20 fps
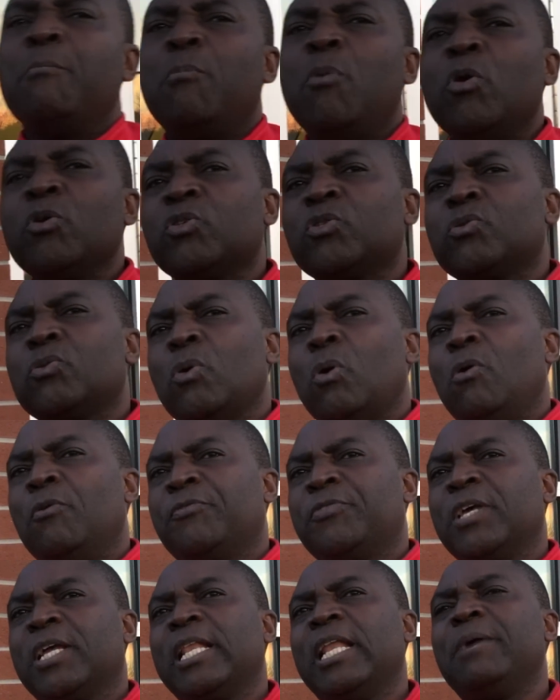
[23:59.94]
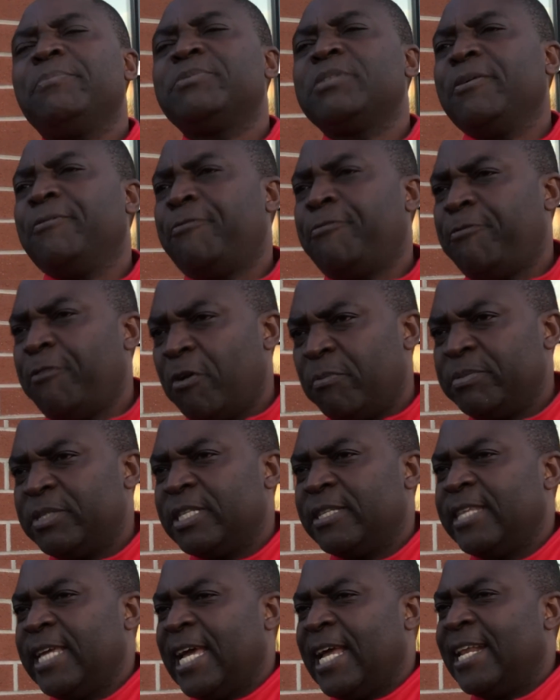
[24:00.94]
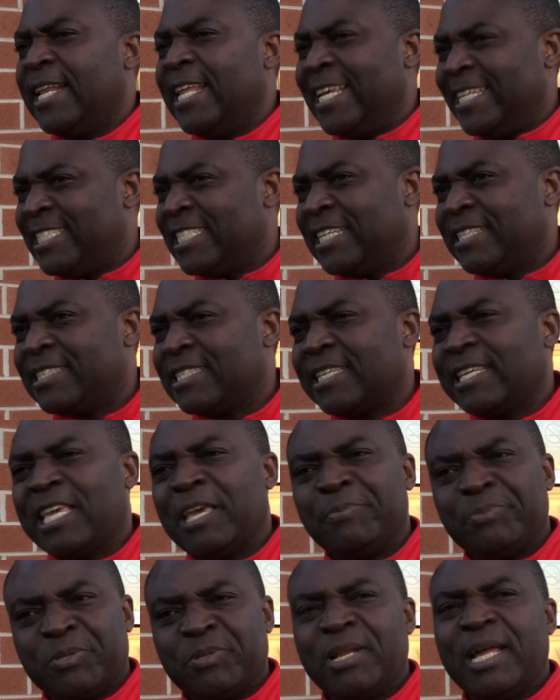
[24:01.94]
most of the clubs have formed their legends. Caps